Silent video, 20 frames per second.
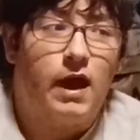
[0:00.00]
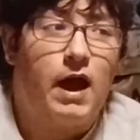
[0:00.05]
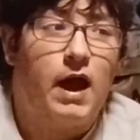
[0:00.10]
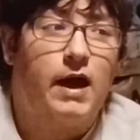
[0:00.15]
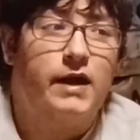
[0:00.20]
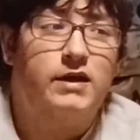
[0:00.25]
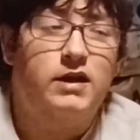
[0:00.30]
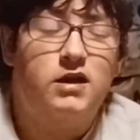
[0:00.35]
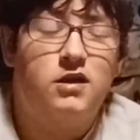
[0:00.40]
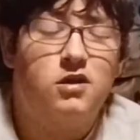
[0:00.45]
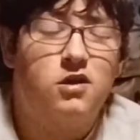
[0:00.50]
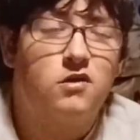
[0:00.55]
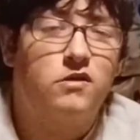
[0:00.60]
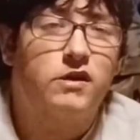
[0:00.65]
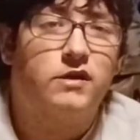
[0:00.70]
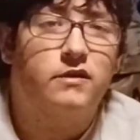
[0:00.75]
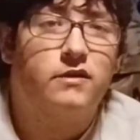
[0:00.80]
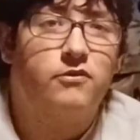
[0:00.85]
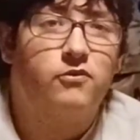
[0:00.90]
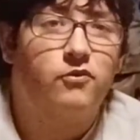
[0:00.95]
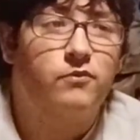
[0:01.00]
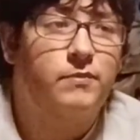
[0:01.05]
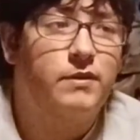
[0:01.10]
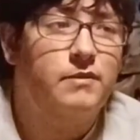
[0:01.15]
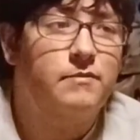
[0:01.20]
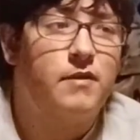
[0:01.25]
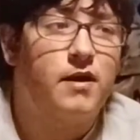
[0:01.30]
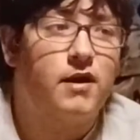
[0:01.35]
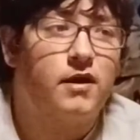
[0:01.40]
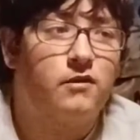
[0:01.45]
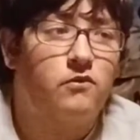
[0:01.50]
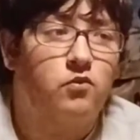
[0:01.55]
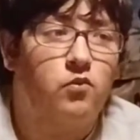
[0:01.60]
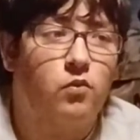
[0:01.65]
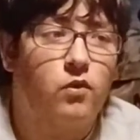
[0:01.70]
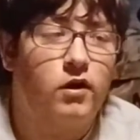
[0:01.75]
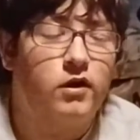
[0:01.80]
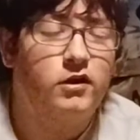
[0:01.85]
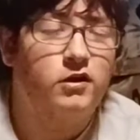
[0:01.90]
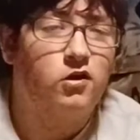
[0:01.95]
I didn't know that this would be my
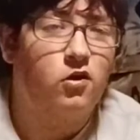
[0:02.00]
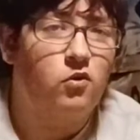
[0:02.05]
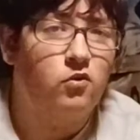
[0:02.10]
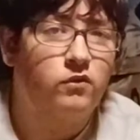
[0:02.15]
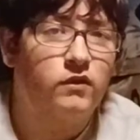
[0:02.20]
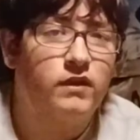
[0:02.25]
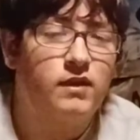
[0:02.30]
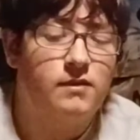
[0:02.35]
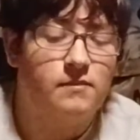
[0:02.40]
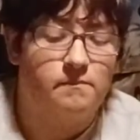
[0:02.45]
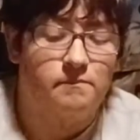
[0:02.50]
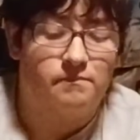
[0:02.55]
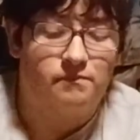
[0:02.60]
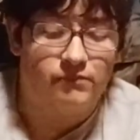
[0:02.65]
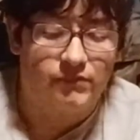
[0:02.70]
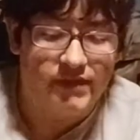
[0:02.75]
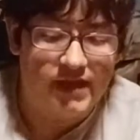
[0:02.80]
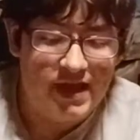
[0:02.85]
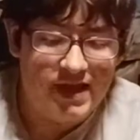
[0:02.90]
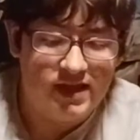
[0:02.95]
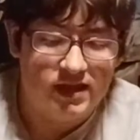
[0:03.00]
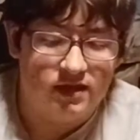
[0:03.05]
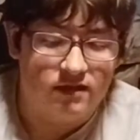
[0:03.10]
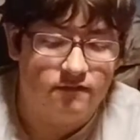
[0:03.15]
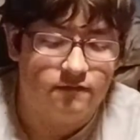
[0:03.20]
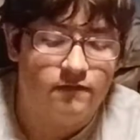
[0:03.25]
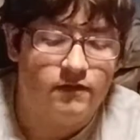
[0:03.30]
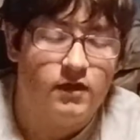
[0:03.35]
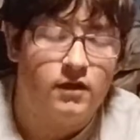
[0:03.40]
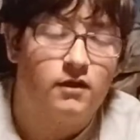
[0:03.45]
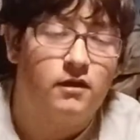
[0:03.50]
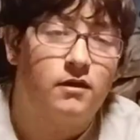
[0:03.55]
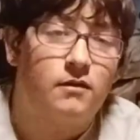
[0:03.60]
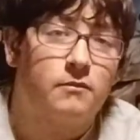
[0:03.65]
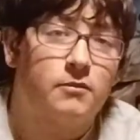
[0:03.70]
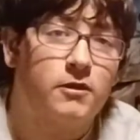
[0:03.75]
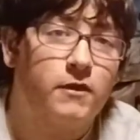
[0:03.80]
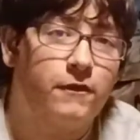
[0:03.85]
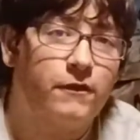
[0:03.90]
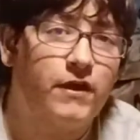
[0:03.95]
one and only negative,
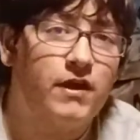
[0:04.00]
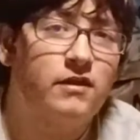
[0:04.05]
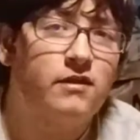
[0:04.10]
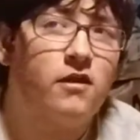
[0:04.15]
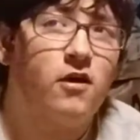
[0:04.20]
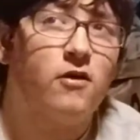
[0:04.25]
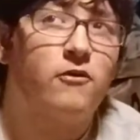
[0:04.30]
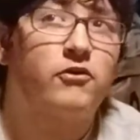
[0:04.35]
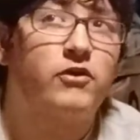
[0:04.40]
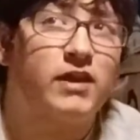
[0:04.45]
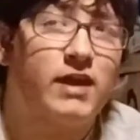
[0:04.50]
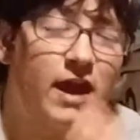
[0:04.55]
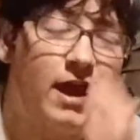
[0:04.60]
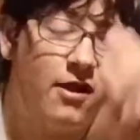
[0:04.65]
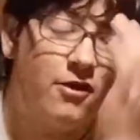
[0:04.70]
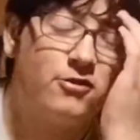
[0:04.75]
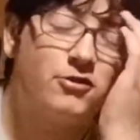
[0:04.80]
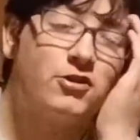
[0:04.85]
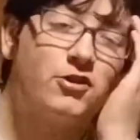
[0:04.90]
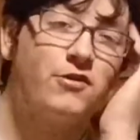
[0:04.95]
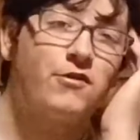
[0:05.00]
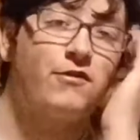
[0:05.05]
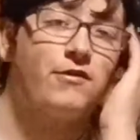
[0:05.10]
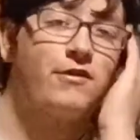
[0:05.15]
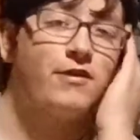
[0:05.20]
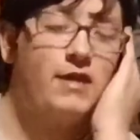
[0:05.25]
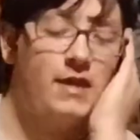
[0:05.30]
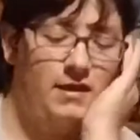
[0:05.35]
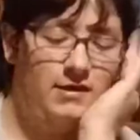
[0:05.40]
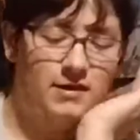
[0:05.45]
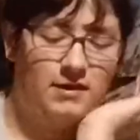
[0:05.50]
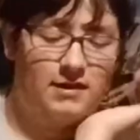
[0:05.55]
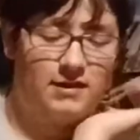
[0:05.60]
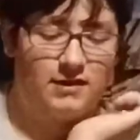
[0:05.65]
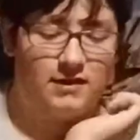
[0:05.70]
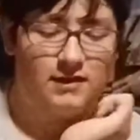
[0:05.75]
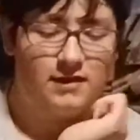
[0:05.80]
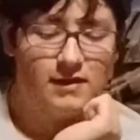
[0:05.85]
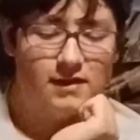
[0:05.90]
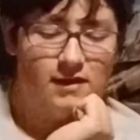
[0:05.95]
but the things are, the characters,
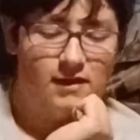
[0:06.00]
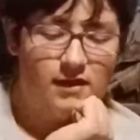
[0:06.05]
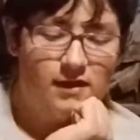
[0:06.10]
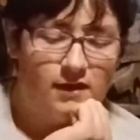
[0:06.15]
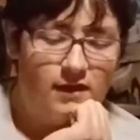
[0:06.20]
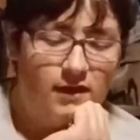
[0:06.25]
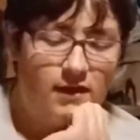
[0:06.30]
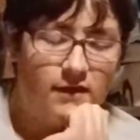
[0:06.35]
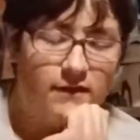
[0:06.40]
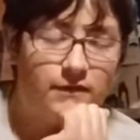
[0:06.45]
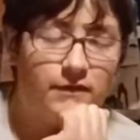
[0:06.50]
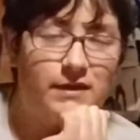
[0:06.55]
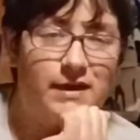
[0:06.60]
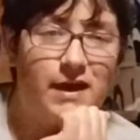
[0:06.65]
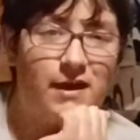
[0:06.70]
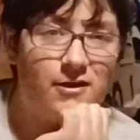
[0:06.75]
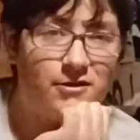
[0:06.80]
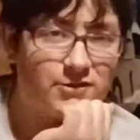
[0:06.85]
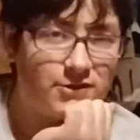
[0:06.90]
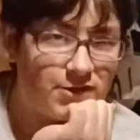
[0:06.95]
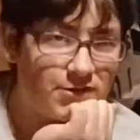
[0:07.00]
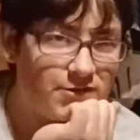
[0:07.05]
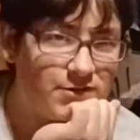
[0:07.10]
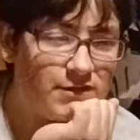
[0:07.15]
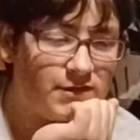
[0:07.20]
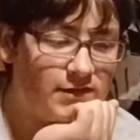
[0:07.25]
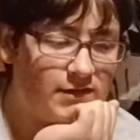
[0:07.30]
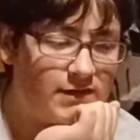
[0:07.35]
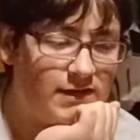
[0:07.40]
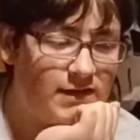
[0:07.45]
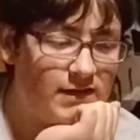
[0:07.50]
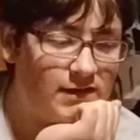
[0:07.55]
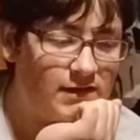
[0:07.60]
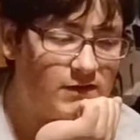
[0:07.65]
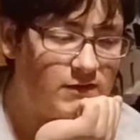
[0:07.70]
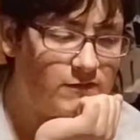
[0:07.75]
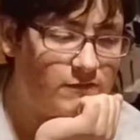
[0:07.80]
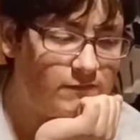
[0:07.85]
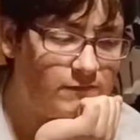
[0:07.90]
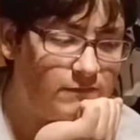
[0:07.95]
the characters are kind
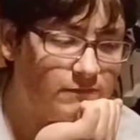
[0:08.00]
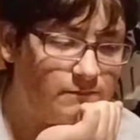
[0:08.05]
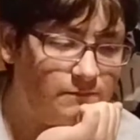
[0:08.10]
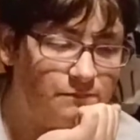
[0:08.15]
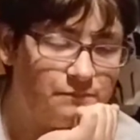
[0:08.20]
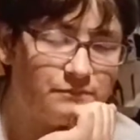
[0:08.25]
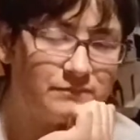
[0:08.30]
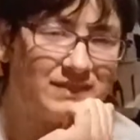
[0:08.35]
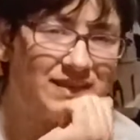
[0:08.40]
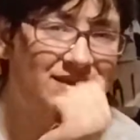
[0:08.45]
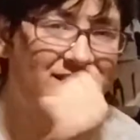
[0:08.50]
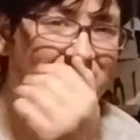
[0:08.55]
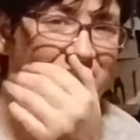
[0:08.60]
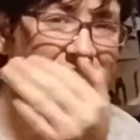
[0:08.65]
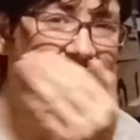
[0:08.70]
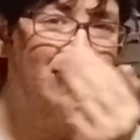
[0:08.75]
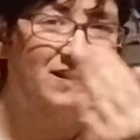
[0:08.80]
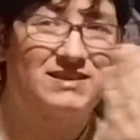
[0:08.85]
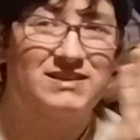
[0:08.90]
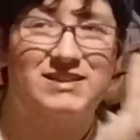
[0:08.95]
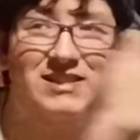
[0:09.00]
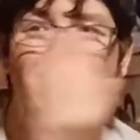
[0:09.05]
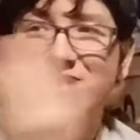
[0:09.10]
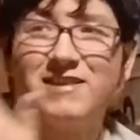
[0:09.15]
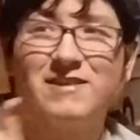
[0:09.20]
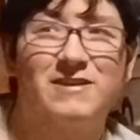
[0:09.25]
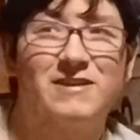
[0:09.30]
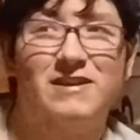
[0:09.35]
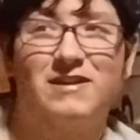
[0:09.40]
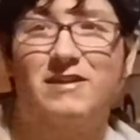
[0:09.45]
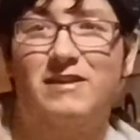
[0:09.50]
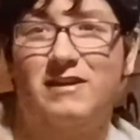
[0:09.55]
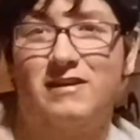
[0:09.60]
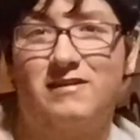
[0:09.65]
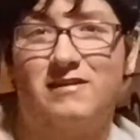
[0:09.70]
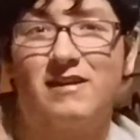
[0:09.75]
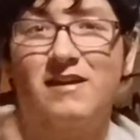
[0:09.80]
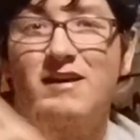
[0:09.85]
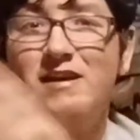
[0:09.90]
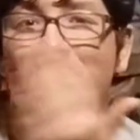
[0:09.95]
of, just think of
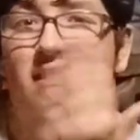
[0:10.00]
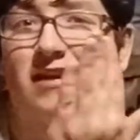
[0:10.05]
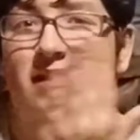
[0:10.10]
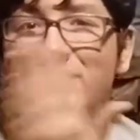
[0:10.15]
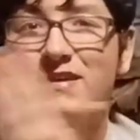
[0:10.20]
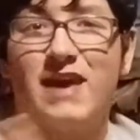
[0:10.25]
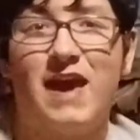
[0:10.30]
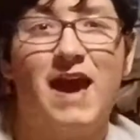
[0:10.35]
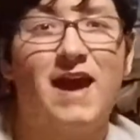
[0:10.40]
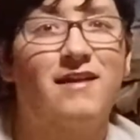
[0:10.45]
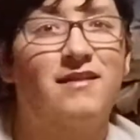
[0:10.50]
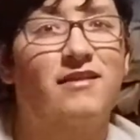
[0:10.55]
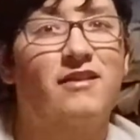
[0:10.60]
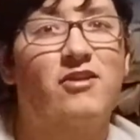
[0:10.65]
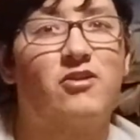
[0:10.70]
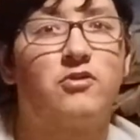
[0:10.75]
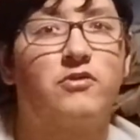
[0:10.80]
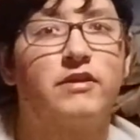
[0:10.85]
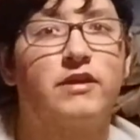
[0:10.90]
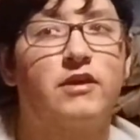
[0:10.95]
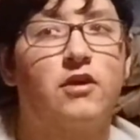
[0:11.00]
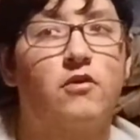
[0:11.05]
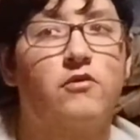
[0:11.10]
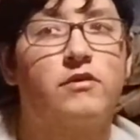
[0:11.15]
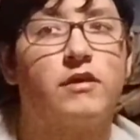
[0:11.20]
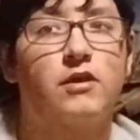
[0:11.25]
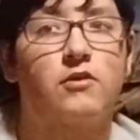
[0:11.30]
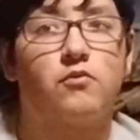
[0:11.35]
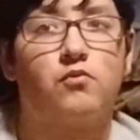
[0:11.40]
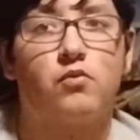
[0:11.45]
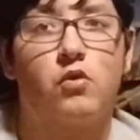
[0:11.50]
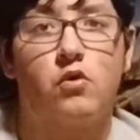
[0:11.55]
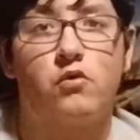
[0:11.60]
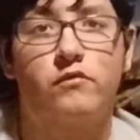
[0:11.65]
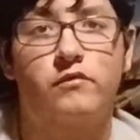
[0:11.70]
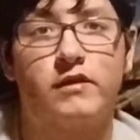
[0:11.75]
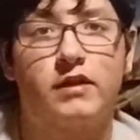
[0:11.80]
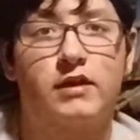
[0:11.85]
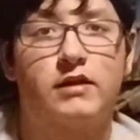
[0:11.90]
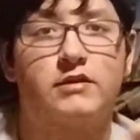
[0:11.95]
this. Kat literally goes and
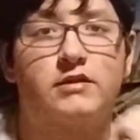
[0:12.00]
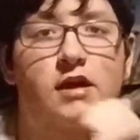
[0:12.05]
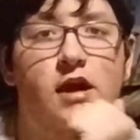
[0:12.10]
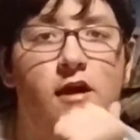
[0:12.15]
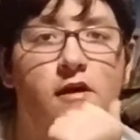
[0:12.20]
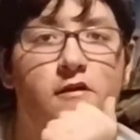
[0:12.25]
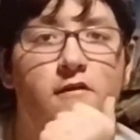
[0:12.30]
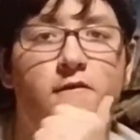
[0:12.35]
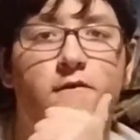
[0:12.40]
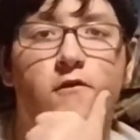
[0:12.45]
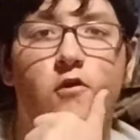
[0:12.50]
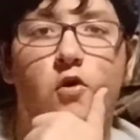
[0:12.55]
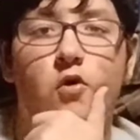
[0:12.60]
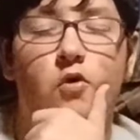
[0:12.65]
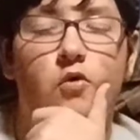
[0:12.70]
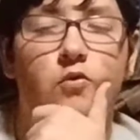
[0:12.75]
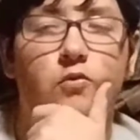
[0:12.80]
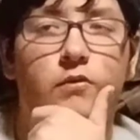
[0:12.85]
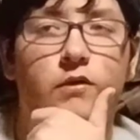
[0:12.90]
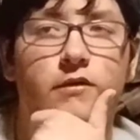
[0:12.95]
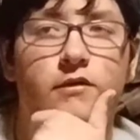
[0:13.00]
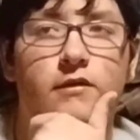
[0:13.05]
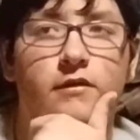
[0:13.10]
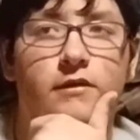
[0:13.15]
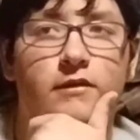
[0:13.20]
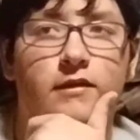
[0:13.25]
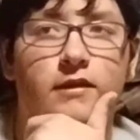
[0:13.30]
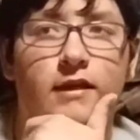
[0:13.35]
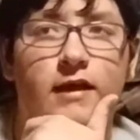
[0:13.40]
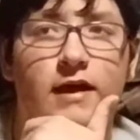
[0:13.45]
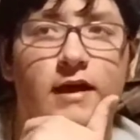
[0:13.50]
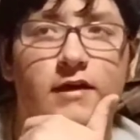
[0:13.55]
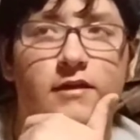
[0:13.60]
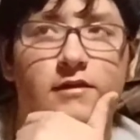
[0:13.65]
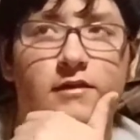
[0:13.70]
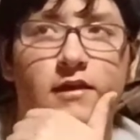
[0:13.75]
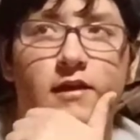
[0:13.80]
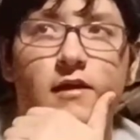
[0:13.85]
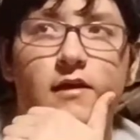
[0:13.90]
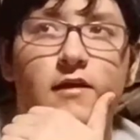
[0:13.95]
ruins an entire Owen Wilson's class,